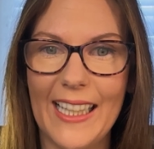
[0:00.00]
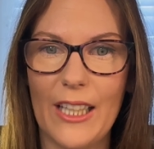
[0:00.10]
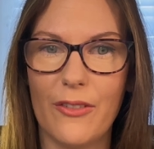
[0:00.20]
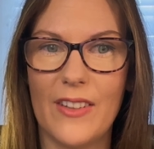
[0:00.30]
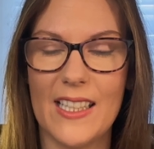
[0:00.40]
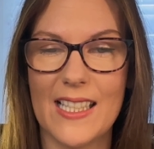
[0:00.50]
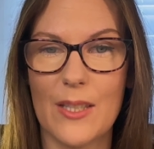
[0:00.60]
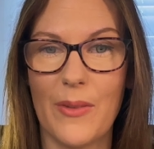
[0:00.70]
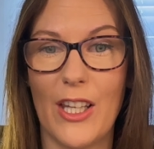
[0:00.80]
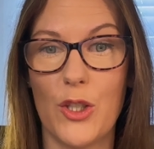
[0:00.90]
if this is
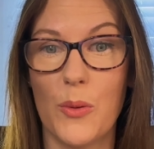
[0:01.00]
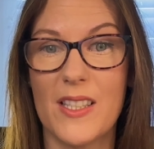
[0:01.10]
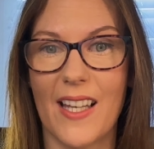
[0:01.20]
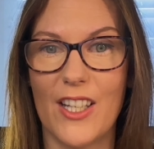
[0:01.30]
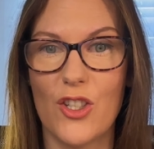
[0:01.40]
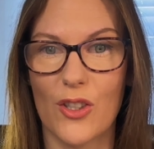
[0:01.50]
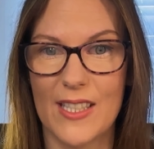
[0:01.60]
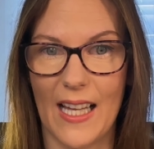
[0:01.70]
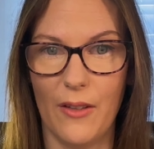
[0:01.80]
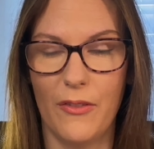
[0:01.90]
something that you assigned
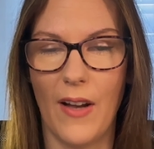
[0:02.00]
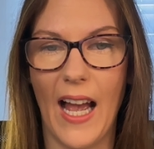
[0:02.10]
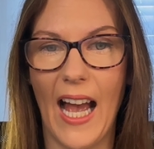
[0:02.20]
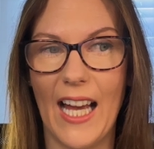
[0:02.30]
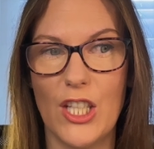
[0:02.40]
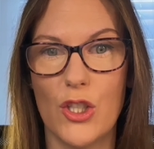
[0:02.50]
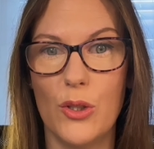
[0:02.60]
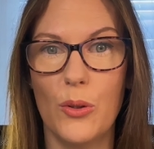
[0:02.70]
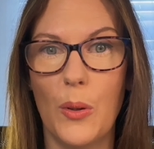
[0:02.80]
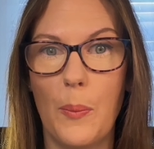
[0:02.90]
yourself and
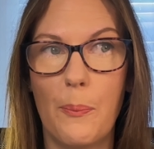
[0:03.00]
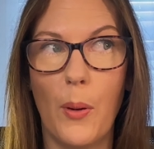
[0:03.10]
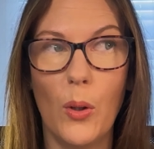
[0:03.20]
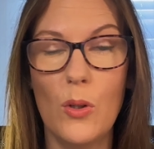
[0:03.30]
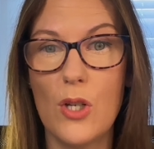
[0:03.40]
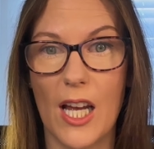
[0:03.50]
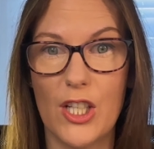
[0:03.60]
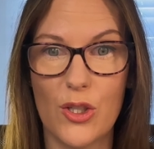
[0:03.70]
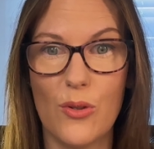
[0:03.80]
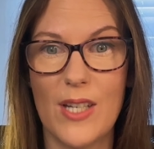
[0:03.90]
you pulled a
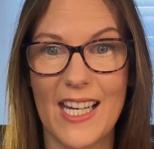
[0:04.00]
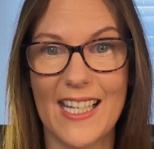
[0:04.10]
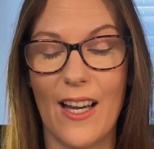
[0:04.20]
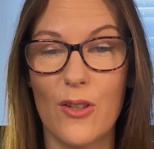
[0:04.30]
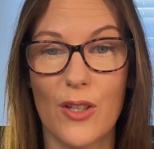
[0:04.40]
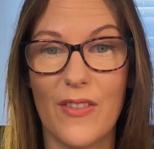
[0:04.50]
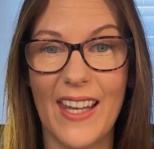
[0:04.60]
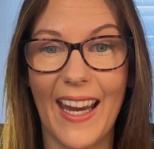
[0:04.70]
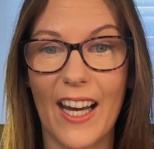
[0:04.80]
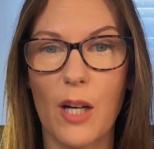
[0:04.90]
due date out of
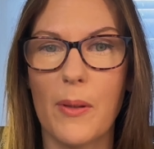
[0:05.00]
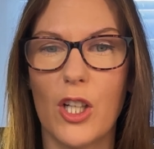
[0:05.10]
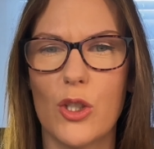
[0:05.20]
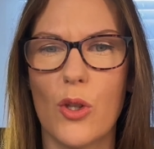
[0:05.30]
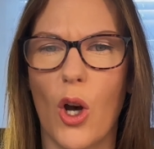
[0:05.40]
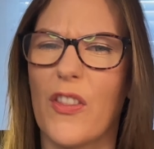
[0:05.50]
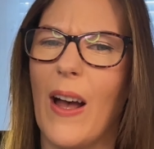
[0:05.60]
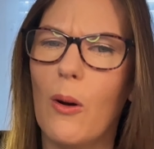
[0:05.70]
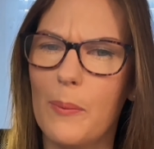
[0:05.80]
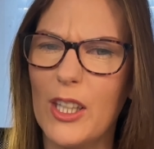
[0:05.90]
the air because you thought
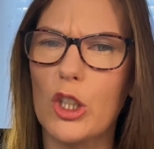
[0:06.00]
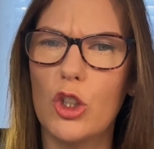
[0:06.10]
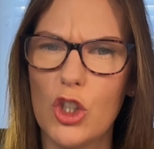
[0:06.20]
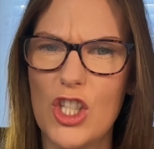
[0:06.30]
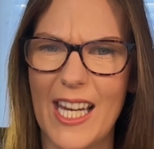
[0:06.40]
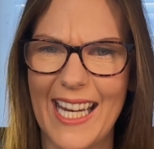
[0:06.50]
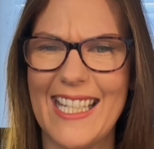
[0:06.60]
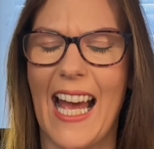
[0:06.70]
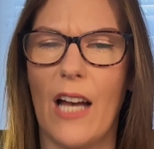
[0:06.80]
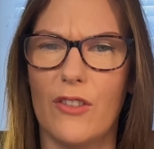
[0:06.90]
that would be a good day
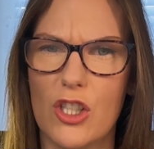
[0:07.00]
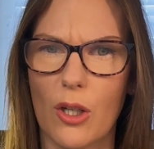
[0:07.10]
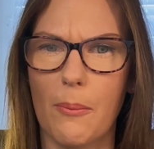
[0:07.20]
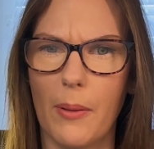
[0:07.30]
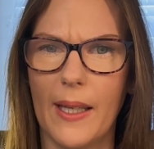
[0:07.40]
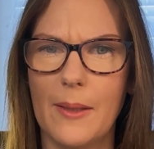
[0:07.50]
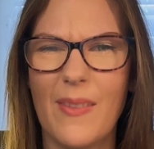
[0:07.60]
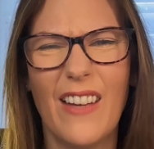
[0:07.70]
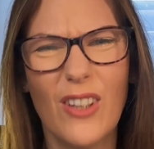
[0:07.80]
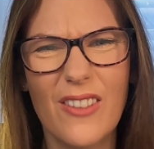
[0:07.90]
to have it done by.
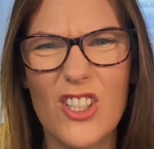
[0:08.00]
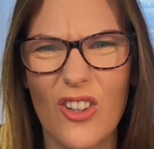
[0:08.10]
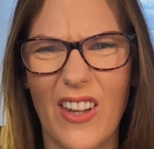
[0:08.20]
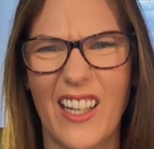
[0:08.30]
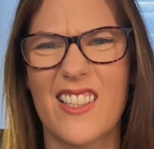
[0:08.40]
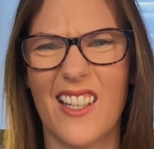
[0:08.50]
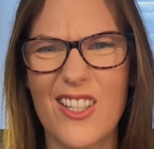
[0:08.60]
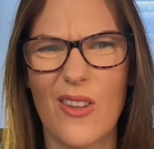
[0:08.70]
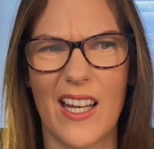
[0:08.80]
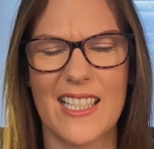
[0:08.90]
Have you ever done that? Because I
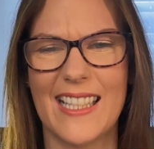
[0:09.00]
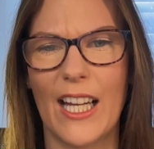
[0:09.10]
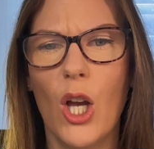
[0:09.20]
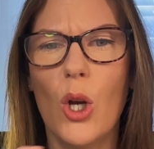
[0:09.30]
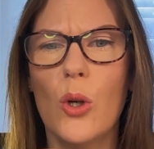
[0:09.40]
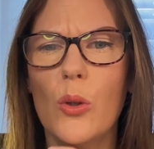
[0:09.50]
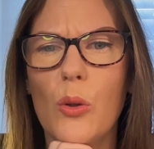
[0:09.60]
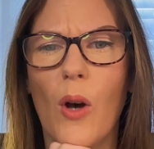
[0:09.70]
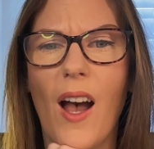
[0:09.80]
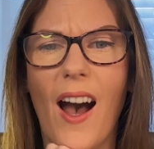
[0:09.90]
do that. It's like,
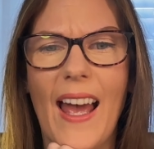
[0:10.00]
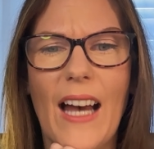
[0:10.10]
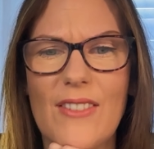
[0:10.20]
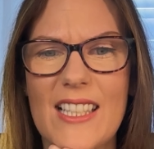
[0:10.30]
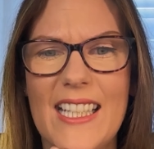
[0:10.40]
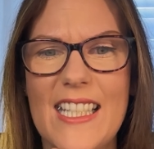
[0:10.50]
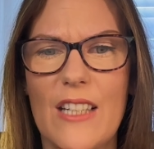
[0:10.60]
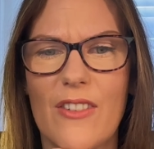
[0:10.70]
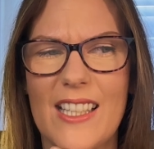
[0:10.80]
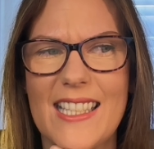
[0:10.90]
oh, I have this
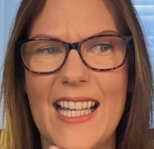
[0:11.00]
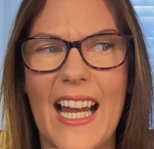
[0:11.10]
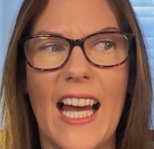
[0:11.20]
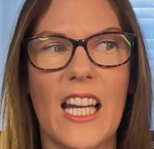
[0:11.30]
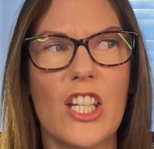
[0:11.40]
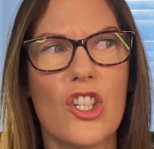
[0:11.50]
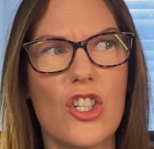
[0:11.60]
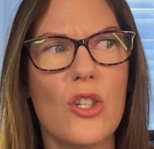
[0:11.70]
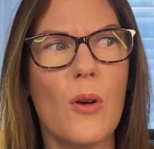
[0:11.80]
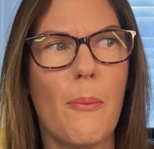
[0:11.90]
idea for this thing and I should
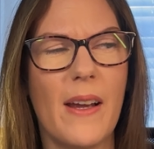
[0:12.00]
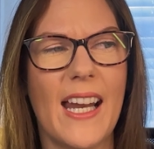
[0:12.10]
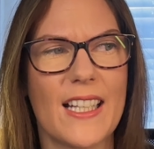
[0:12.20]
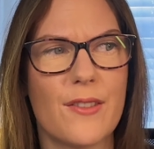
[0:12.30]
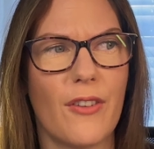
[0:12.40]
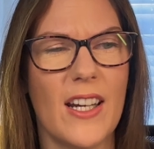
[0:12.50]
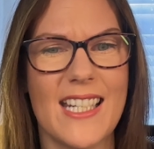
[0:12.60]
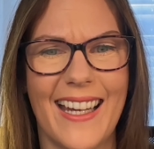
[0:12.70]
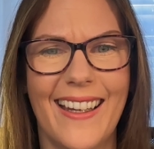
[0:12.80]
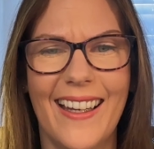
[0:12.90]
do it by next
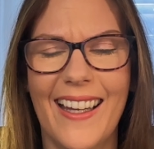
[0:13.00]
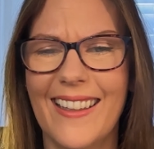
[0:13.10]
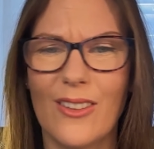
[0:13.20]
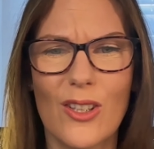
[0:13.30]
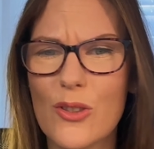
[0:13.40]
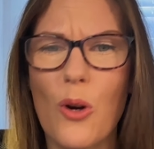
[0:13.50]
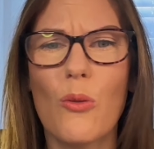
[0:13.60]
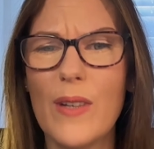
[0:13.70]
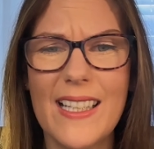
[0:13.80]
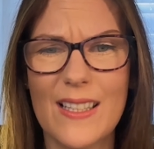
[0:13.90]
Friday. Now, there's no
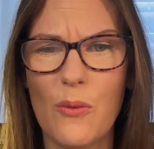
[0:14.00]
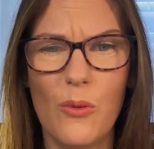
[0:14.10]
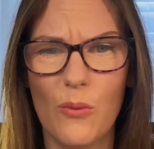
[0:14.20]
reason